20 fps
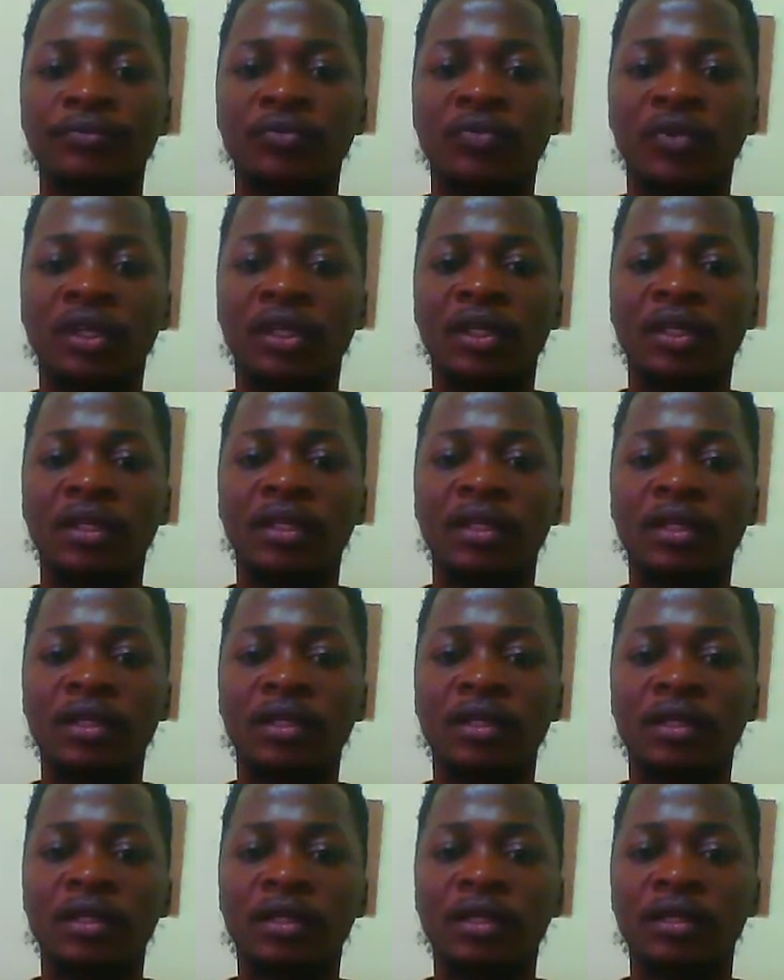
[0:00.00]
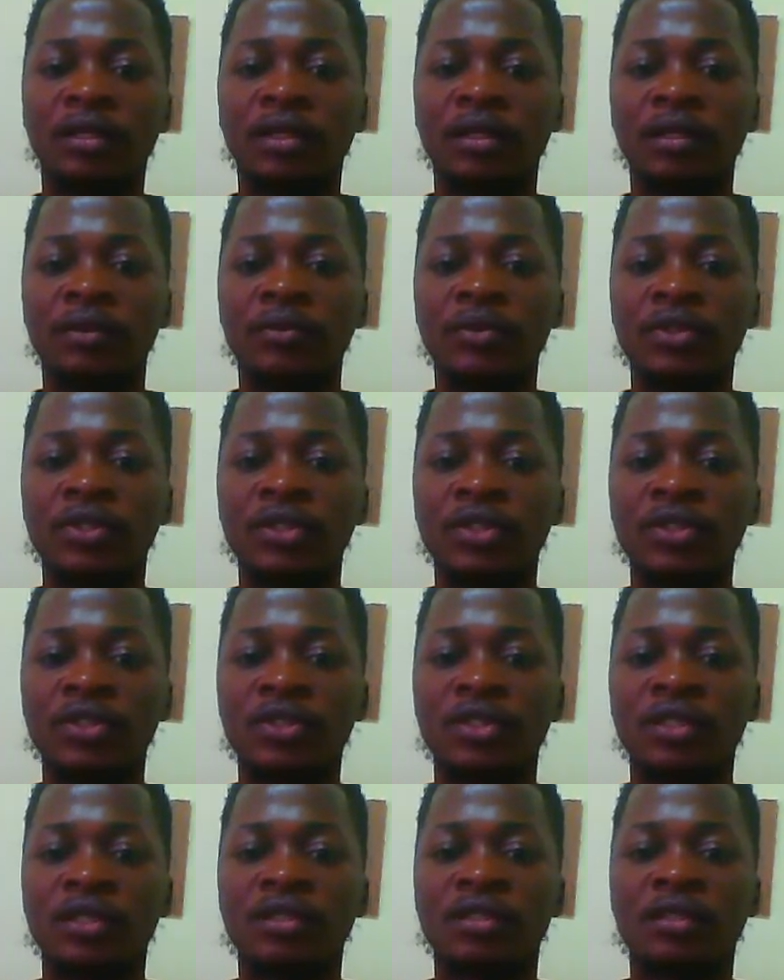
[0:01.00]
And here, I will change
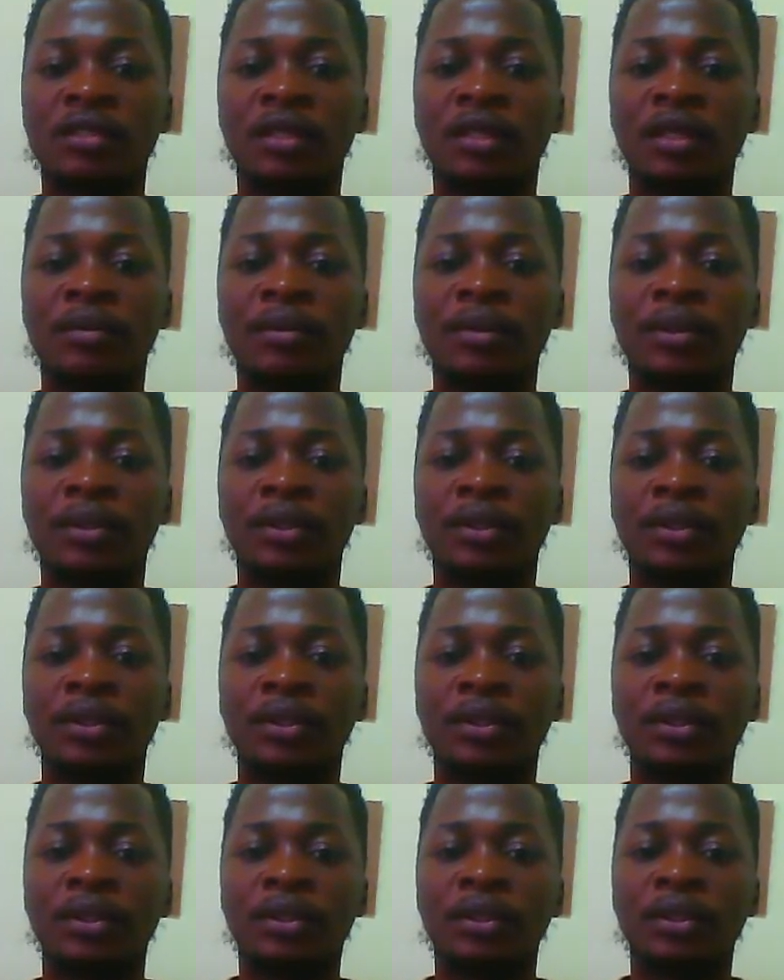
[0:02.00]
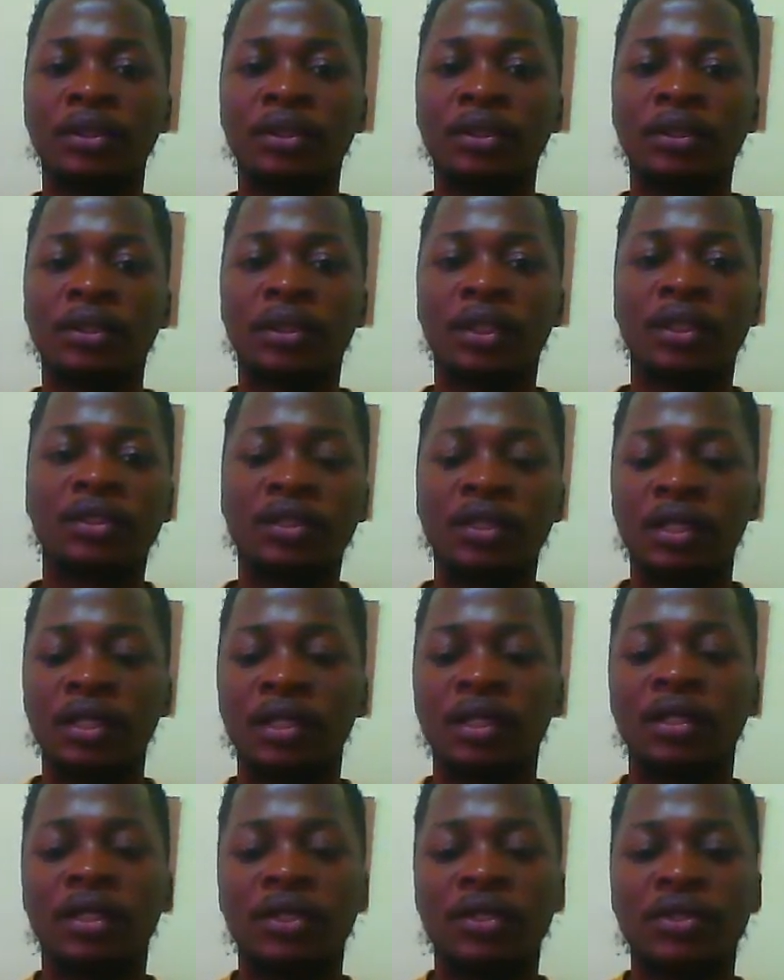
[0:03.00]
this label as the
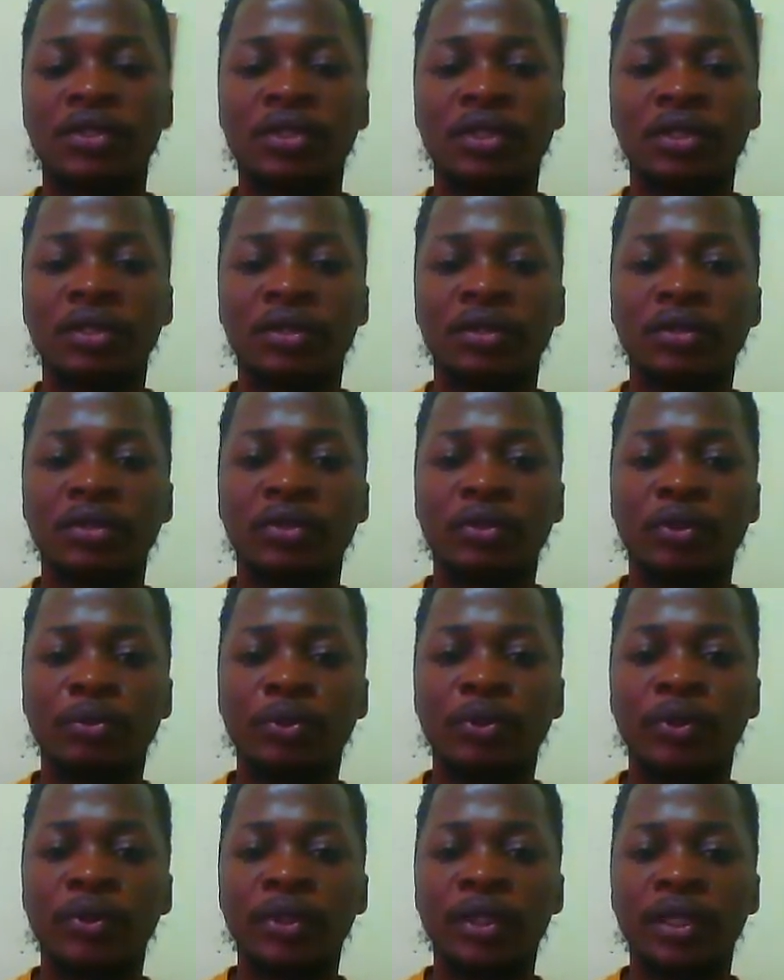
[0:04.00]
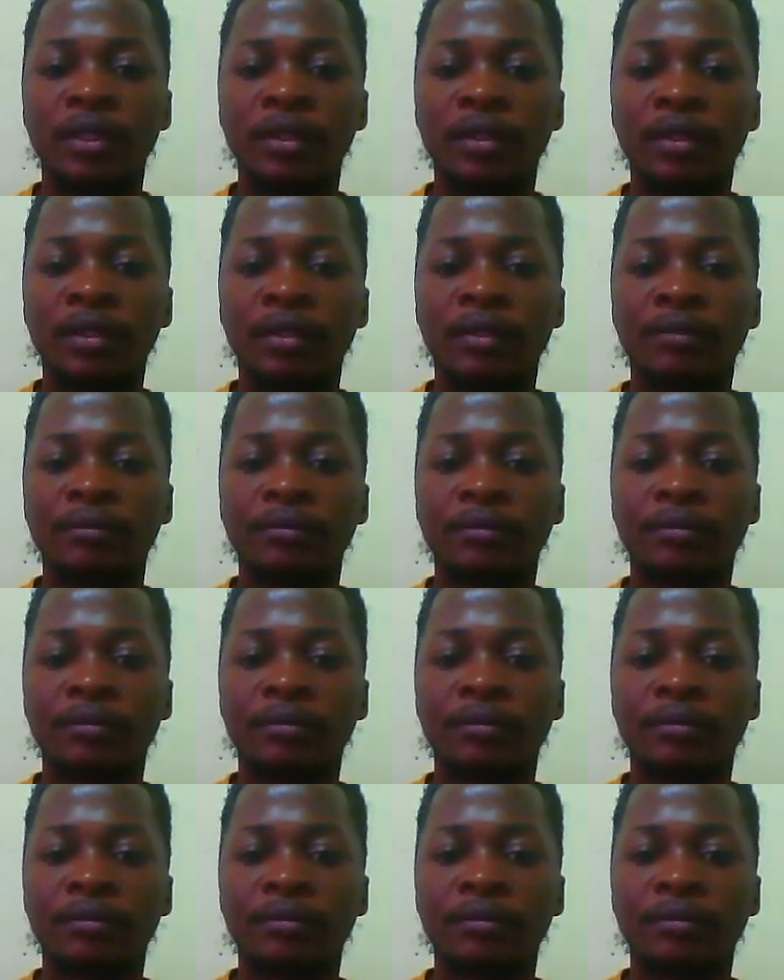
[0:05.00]
initial to put km,